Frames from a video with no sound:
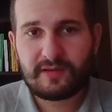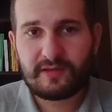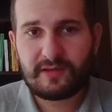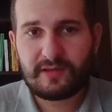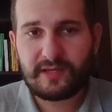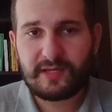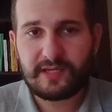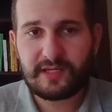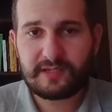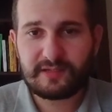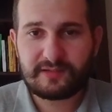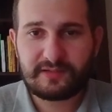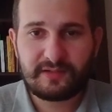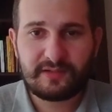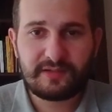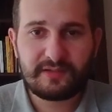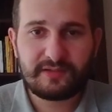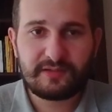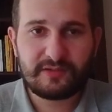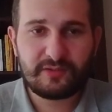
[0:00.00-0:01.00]
and
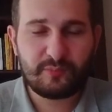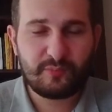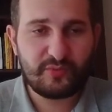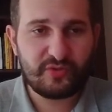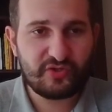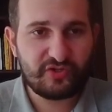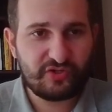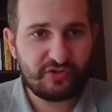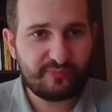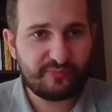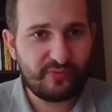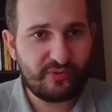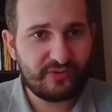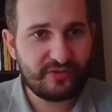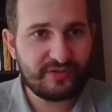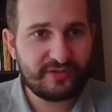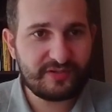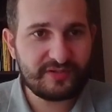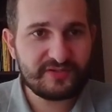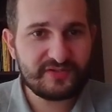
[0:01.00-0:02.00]
the bishop on
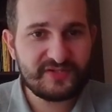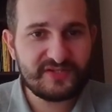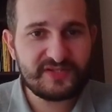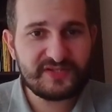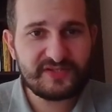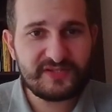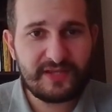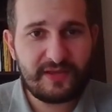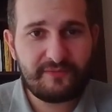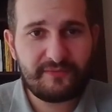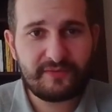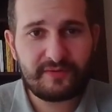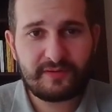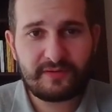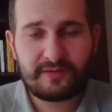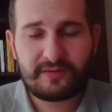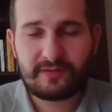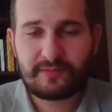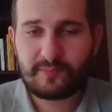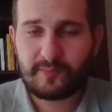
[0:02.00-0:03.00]
c7,
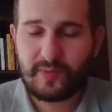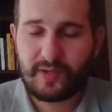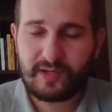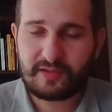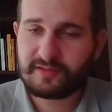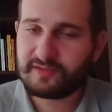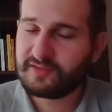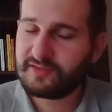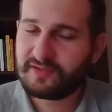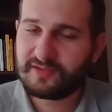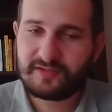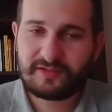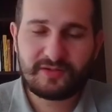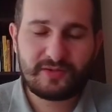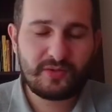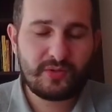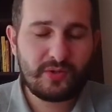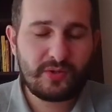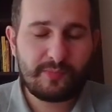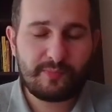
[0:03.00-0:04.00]
but
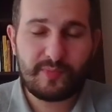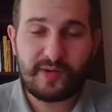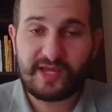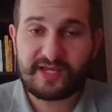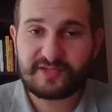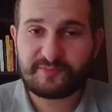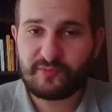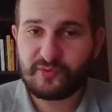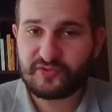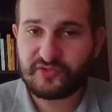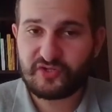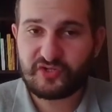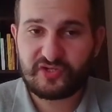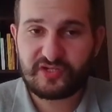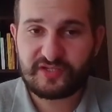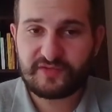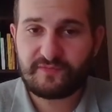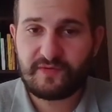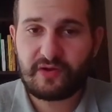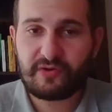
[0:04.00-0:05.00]
black's position is
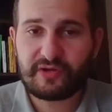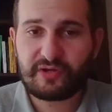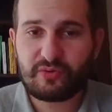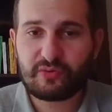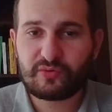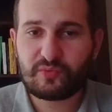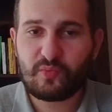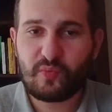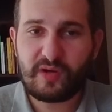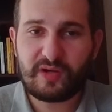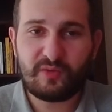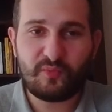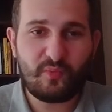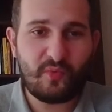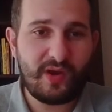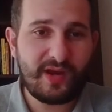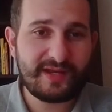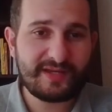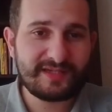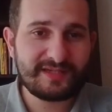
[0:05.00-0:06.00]
very good while
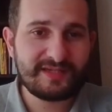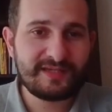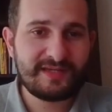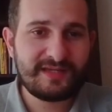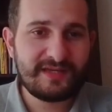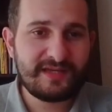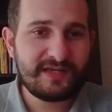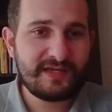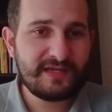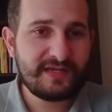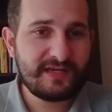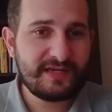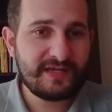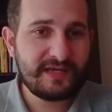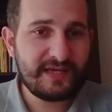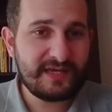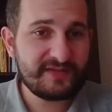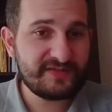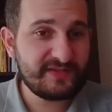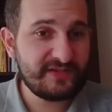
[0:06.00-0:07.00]
white
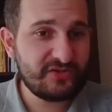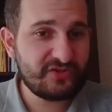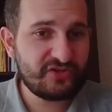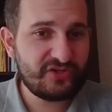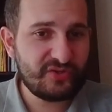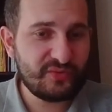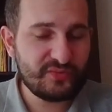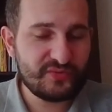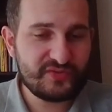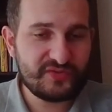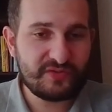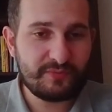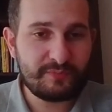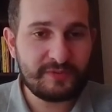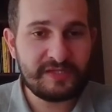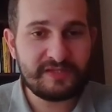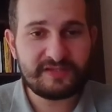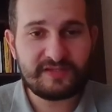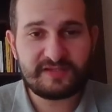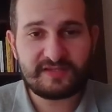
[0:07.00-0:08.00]
has issues. The
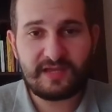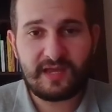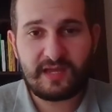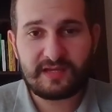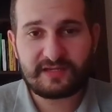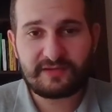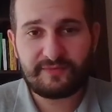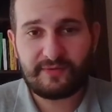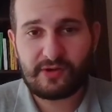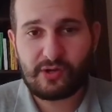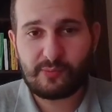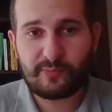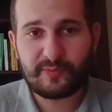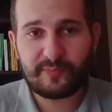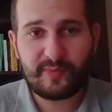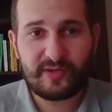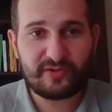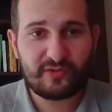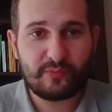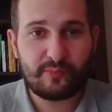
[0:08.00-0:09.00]
pieces are developed
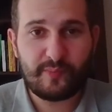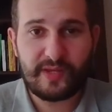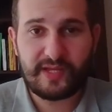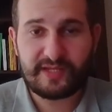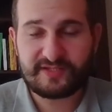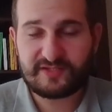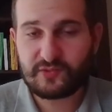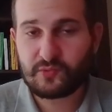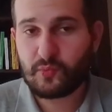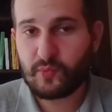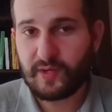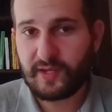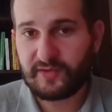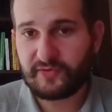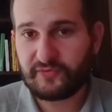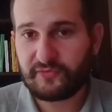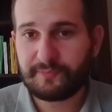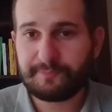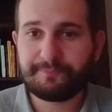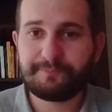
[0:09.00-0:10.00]
but on bad squares.
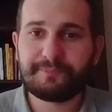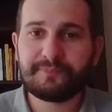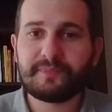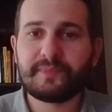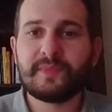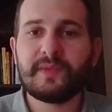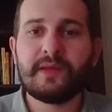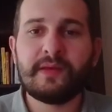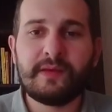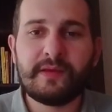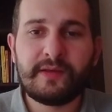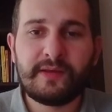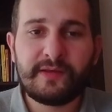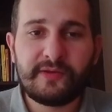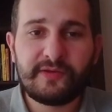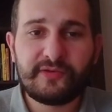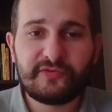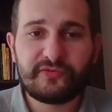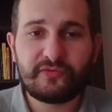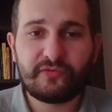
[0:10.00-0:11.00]

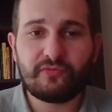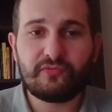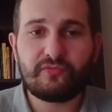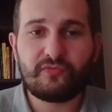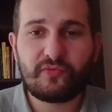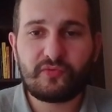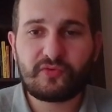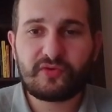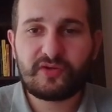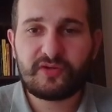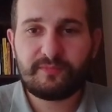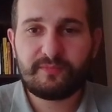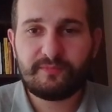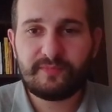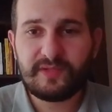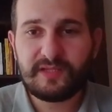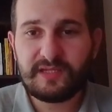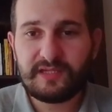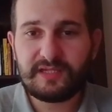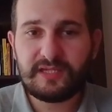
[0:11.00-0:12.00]
So rook
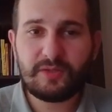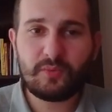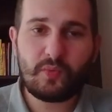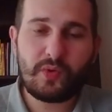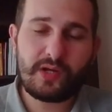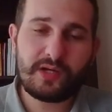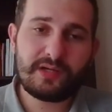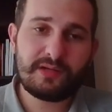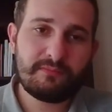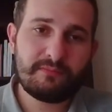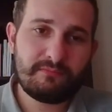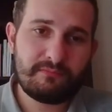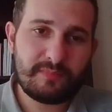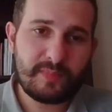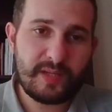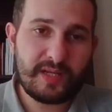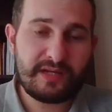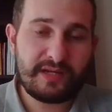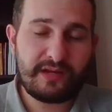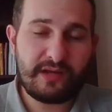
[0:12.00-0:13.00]
ed1,
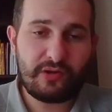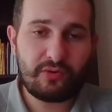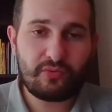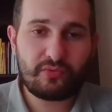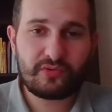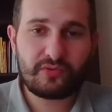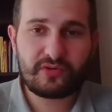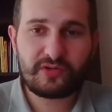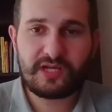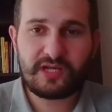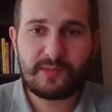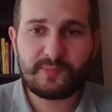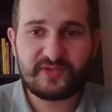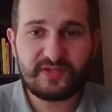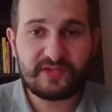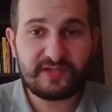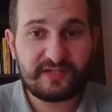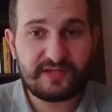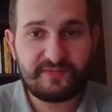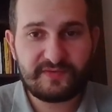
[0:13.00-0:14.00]
and now comes a
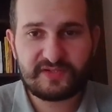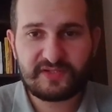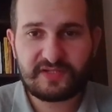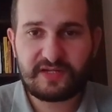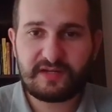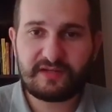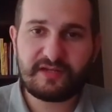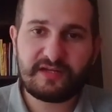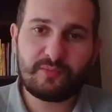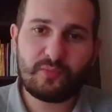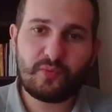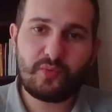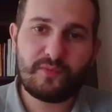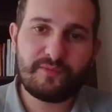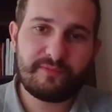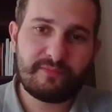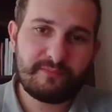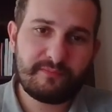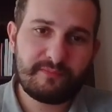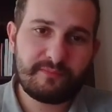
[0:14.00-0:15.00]
devastating move,
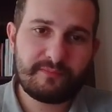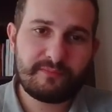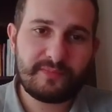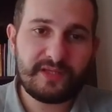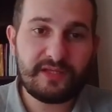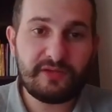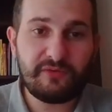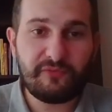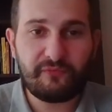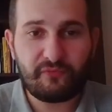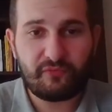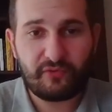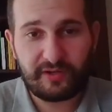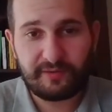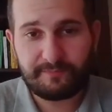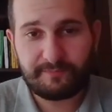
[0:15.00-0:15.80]
e3.